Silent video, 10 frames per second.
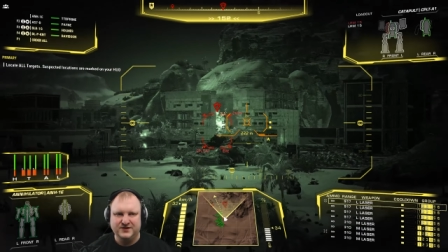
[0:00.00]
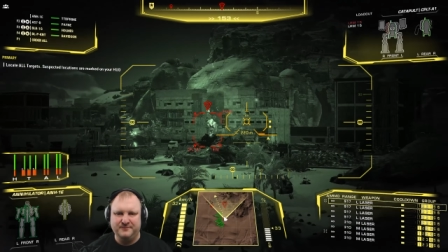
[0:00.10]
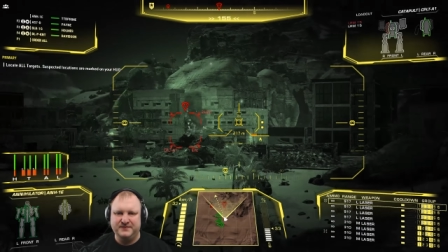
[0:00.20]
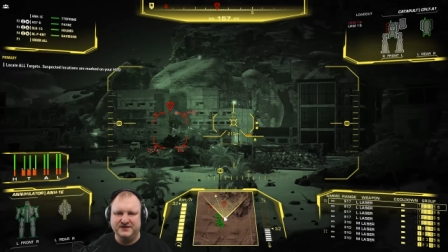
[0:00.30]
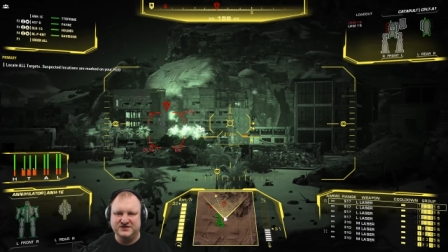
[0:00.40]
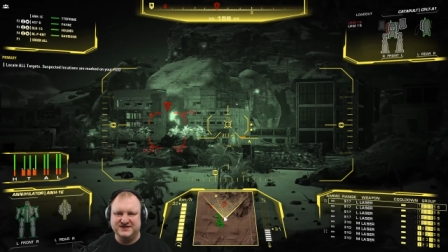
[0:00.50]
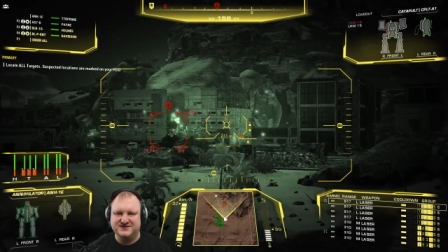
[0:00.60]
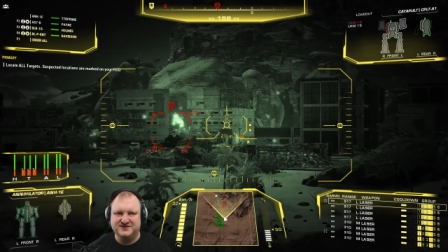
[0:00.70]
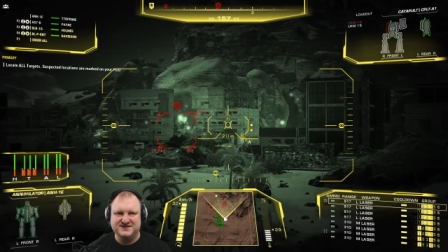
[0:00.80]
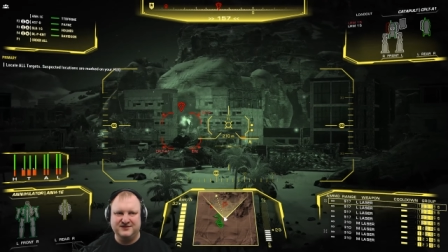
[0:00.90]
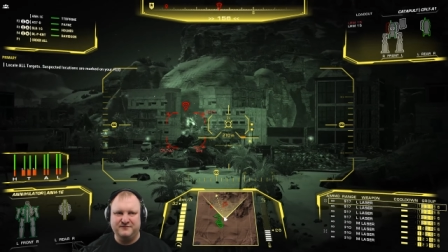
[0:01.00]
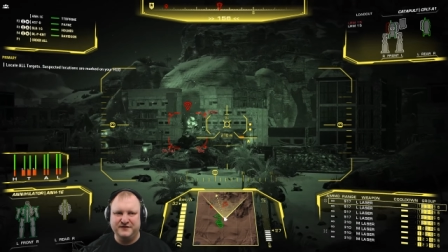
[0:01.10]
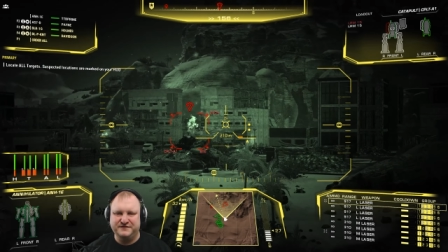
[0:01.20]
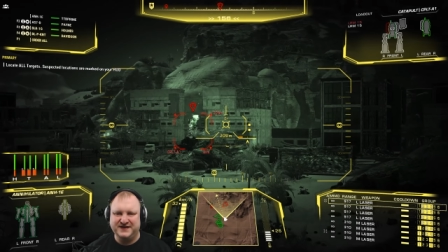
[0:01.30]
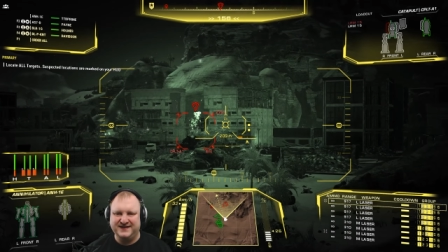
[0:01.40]
Up and he just lost a LRM
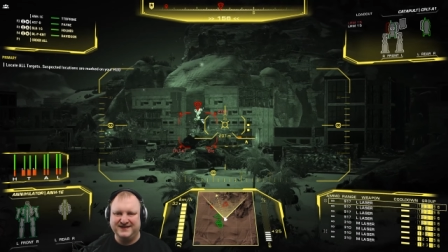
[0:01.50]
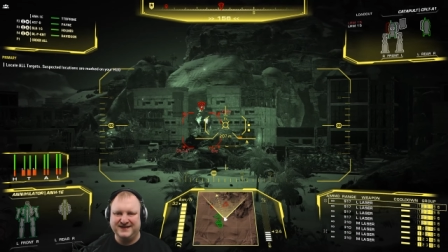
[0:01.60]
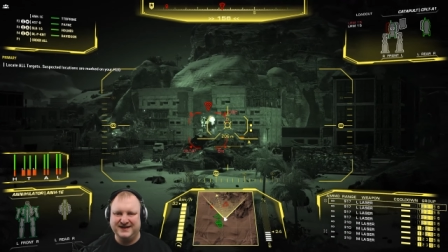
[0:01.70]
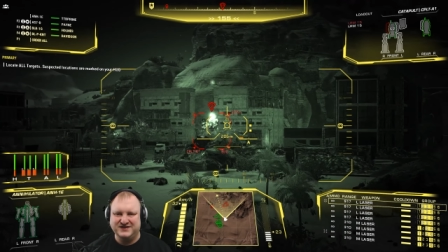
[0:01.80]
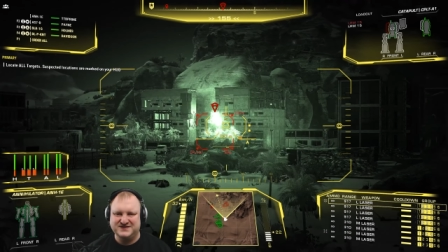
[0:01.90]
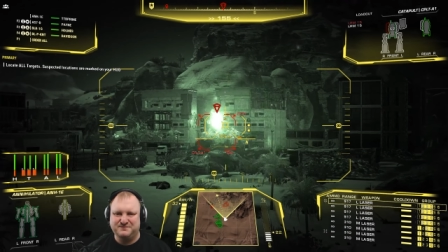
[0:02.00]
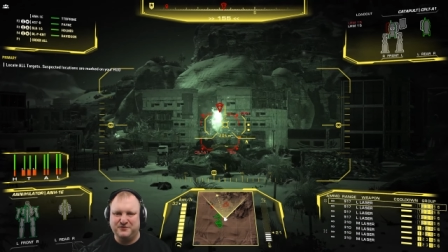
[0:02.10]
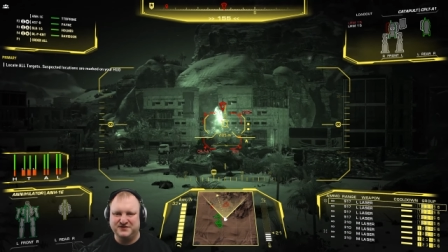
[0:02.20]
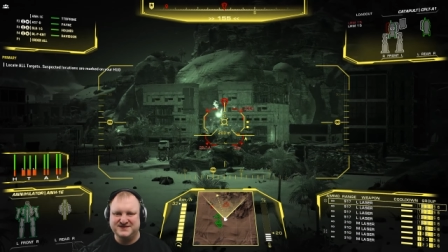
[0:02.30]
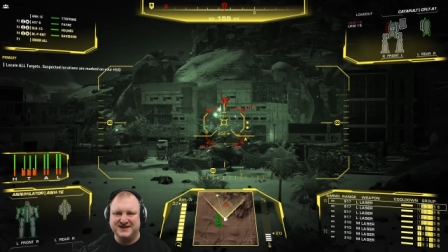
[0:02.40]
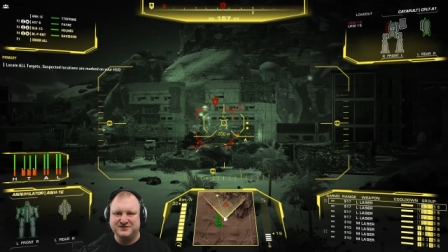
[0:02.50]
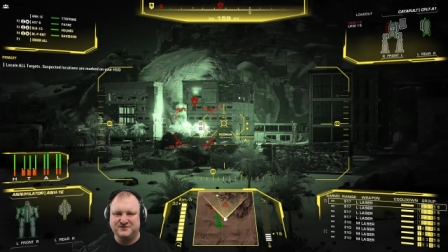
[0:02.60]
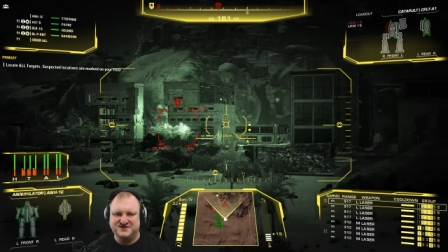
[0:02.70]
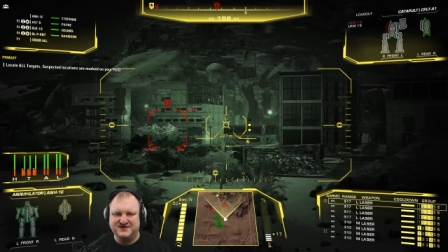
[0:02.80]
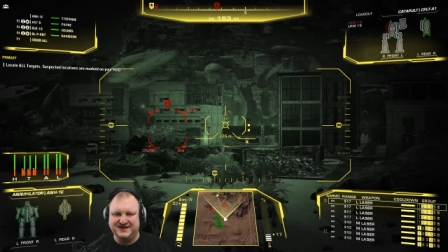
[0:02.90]
15. I just burned his side
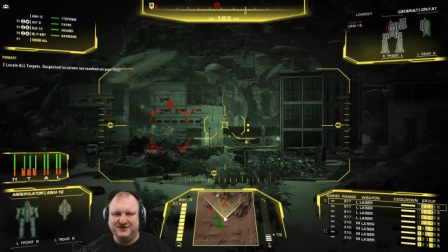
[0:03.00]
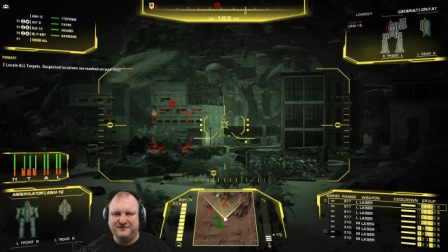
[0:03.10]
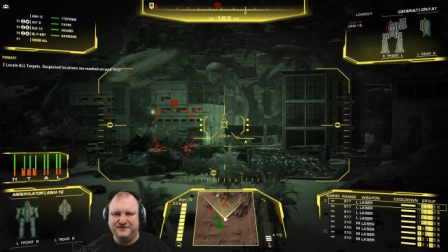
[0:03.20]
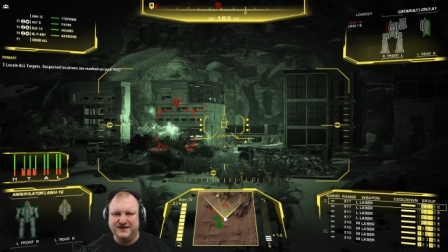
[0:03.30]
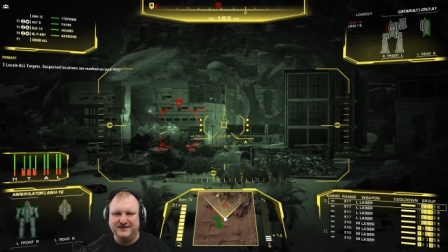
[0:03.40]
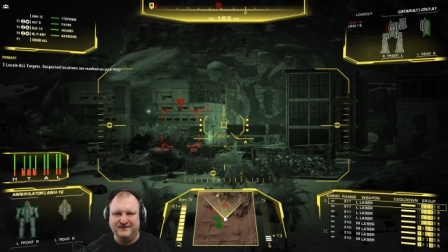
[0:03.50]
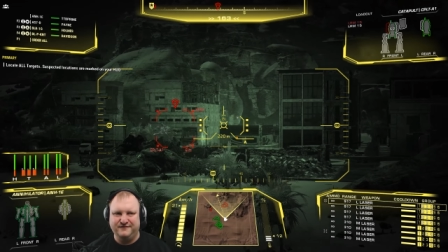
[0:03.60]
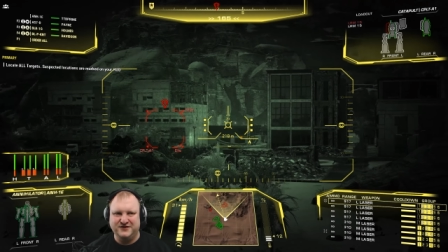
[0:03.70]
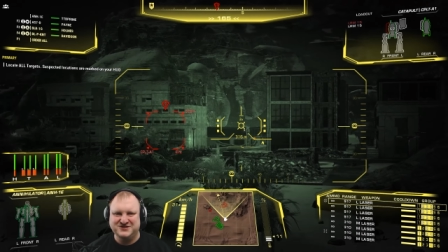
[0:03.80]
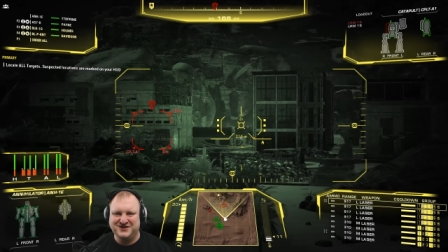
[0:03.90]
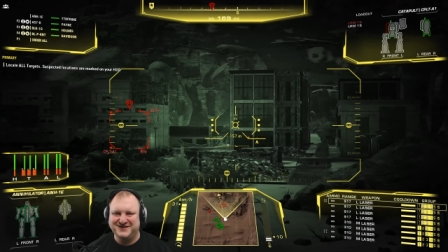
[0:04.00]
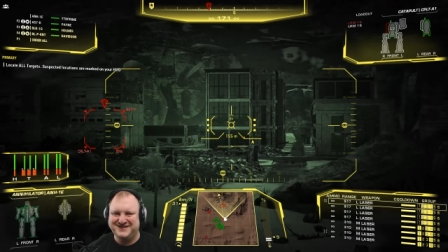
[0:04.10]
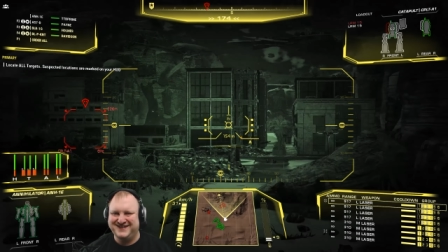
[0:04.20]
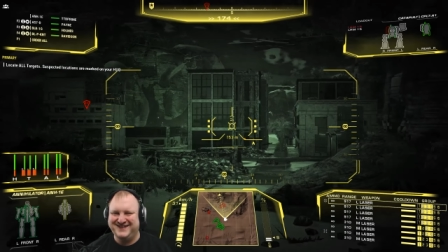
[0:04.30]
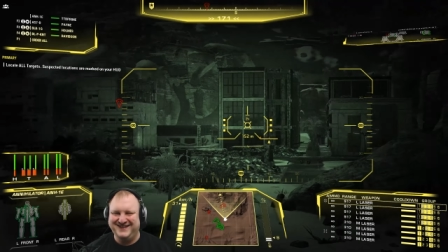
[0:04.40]
torso clean off with one shot.